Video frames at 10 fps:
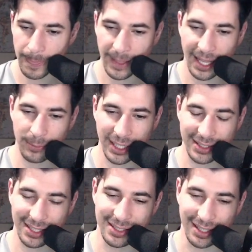Anyways,
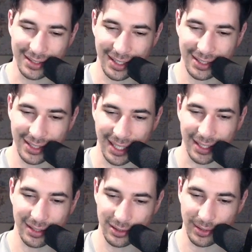he does get a
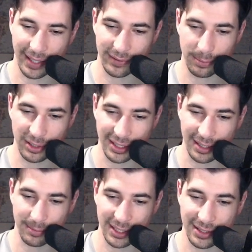check-in, so I have to
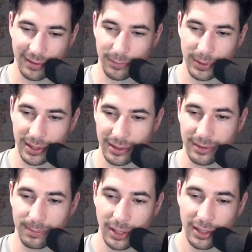protect myself with
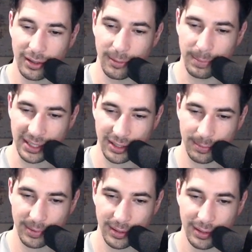the
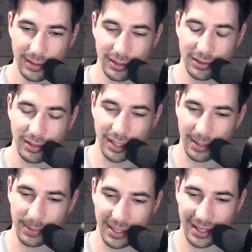bishop. So you got to
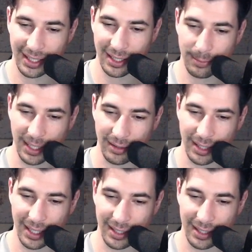be thinking about, hey,